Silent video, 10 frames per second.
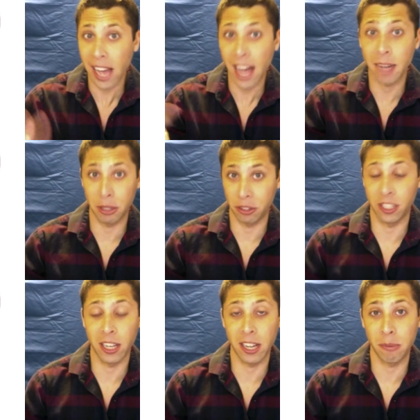a bunch of
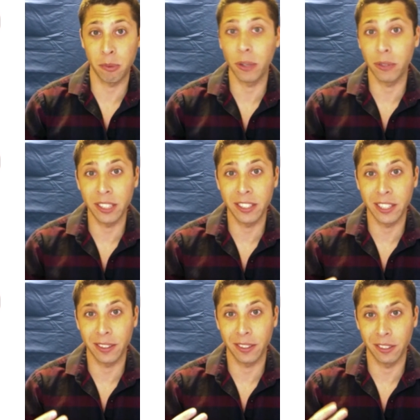times. We don't need
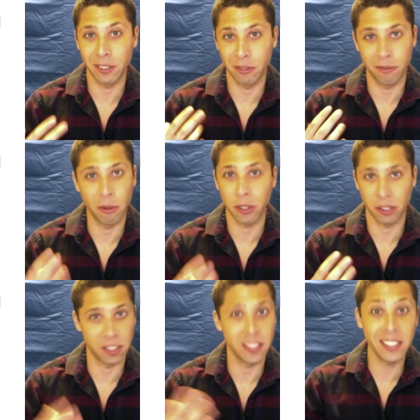to focus on
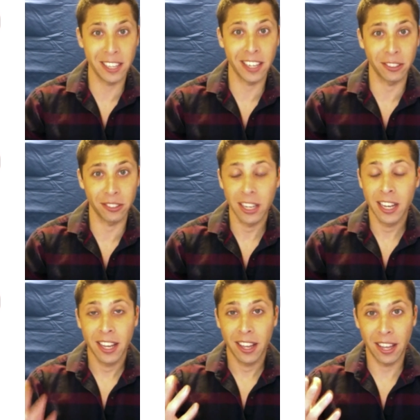the details.
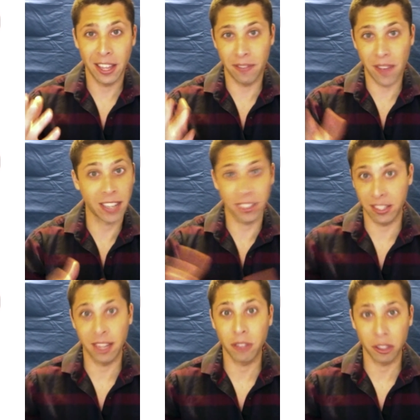the fact is
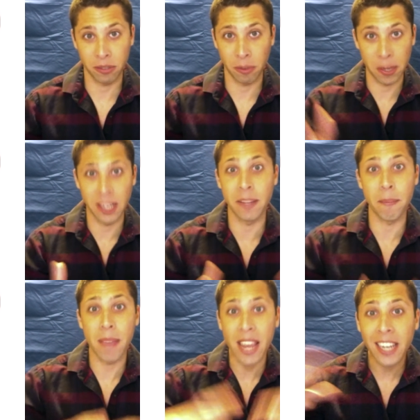they've just repeated the
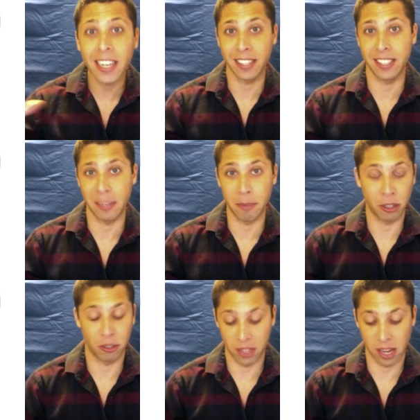main idea a
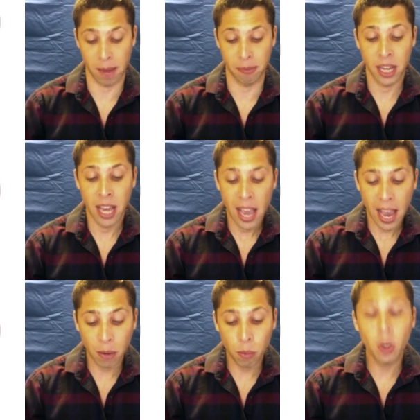bunch of times.
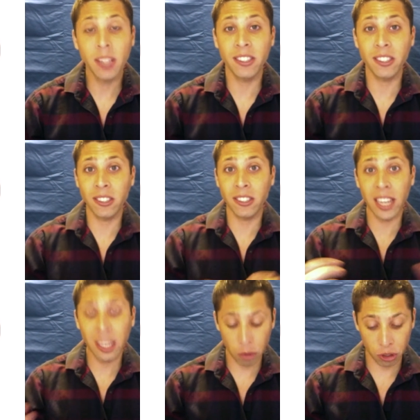And what's
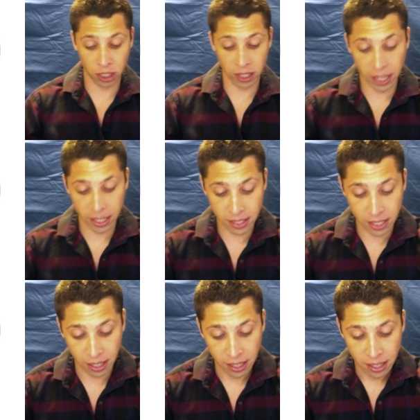sandwiching that
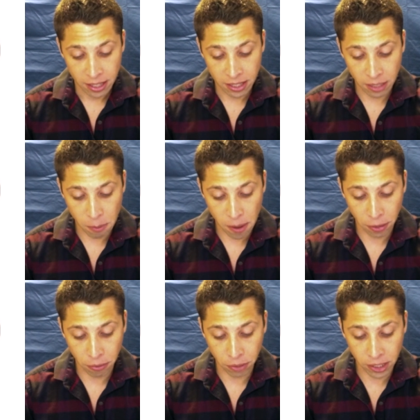idea? stuff about
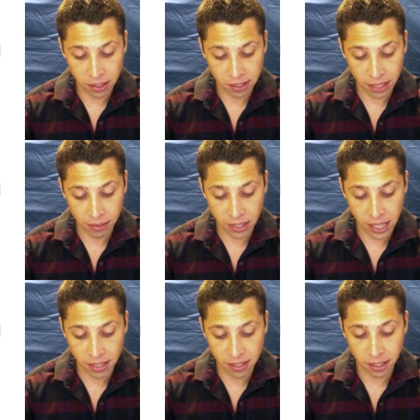the free and slave
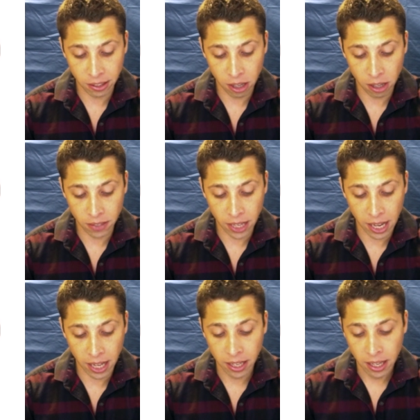states and the law of God